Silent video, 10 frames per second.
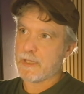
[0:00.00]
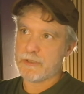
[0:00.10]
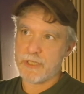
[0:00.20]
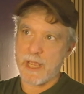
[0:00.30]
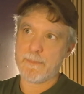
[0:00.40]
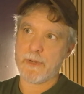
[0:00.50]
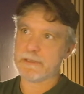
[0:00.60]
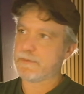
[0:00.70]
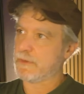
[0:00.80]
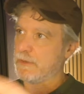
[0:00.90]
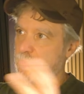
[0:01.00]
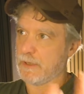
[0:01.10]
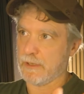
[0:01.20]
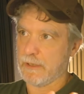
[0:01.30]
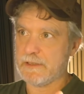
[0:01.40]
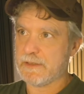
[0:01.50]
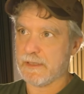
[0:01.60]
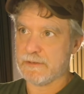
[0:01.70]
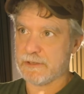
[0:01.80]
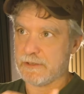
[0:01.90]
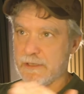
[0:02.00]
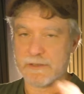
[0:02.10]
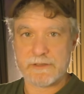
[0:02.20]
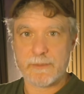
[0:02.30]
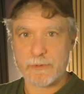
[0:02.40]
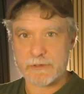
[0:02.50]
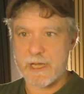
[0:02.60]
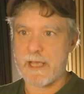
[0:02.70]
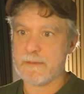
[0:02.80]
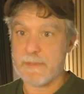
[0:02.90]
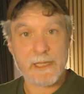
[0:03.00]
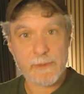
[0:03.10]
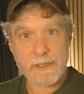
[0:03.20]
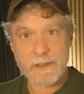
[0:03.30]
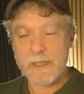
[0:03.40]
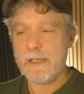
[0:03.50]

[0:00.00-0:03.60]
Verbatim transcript: chatbots for uh, sites that just need a simple chat, maybe.